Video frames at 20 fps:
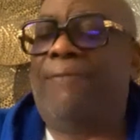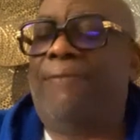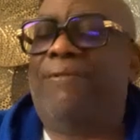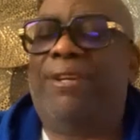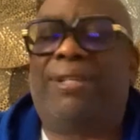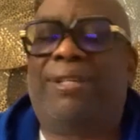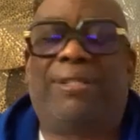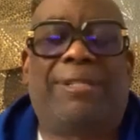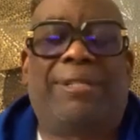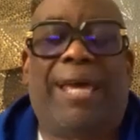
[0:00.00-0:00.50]
of
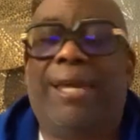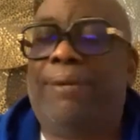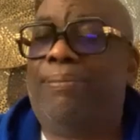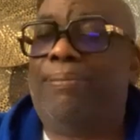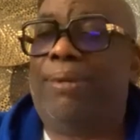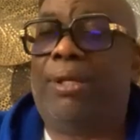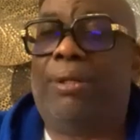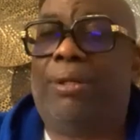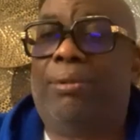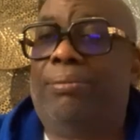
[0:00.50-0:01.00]

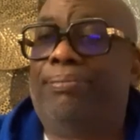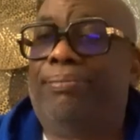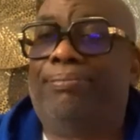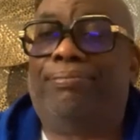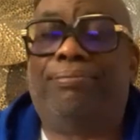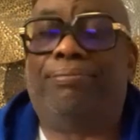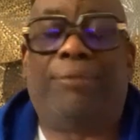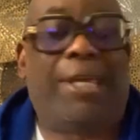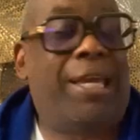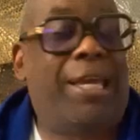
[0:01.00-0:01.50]
excitement.
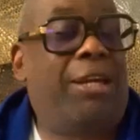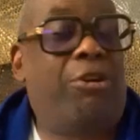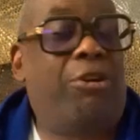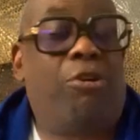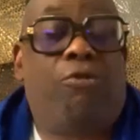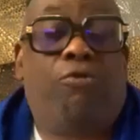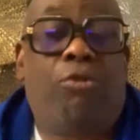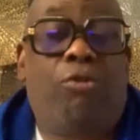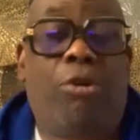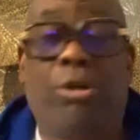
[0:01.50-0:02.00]
Can't
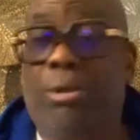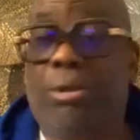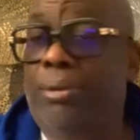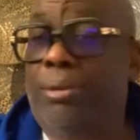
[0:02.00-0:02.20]
go wrong.